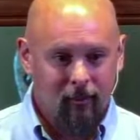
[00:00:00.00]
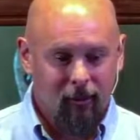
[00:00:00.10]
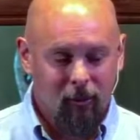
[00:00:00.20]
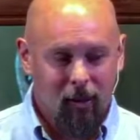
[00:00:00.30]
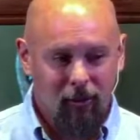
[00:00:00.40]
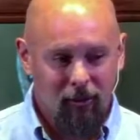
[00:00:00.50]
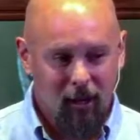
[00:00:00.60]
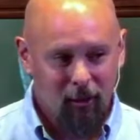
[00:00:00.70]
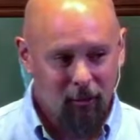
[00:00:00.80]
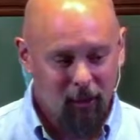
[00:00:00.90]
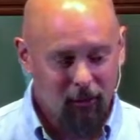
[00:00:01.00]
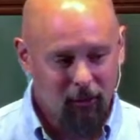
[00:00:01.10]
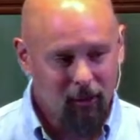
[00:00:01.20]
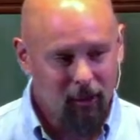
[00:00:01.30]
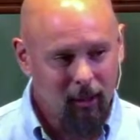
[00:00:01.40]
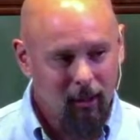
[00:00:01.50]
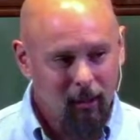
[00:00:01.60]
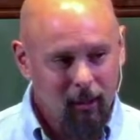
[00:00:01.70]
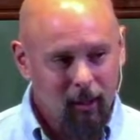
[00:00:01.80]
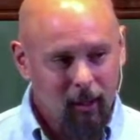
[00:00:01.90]
So I shared recently,
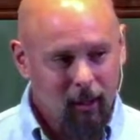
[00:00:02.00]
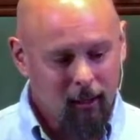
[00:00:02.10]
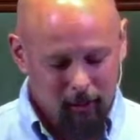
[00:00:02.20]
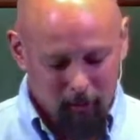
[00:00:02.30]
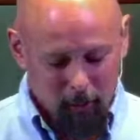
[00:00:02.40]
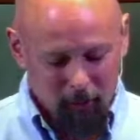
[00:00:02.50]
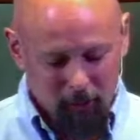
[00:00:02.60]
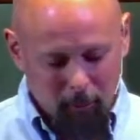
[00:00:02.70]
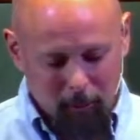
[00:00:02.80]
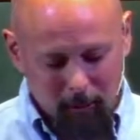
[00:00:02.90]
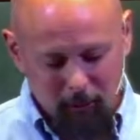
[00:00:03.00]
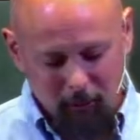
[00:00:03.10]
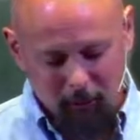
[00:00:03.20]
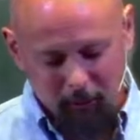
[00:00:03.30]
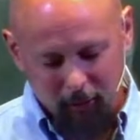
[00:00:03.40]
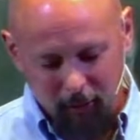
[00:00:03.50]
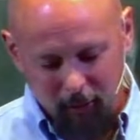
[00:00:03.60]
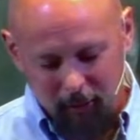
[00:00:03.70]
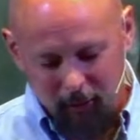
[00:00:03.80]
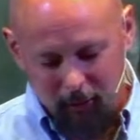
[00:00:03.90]
there was a picture,
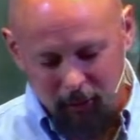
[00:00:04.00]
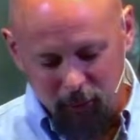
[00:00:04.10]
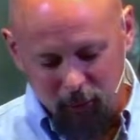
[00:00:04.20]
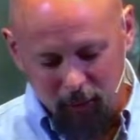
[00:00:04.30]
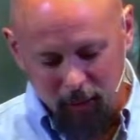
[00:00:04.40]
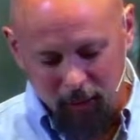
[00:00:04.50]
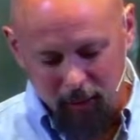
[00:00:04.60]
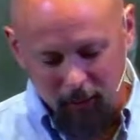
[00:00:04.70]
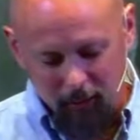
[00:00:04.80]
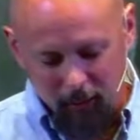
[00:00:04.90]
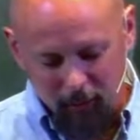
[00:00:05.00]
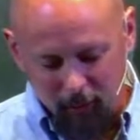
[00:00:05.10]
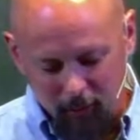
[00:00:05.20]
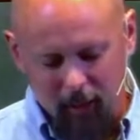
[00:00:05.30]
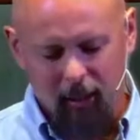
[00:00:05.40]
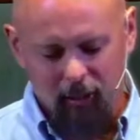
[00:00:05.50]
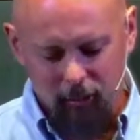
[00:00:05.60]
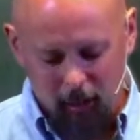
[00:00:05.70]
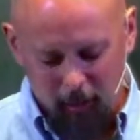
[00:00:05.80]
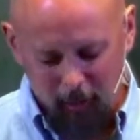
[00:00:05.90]
this is one of the things that kind of
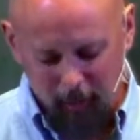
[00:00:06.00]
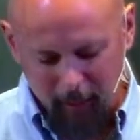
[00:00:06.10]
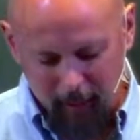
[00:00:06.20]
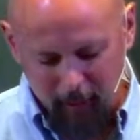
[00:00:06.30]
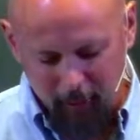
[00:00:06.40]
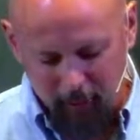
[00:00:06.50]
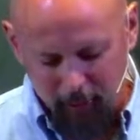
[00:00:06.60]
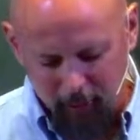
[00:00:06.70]
jarred me out of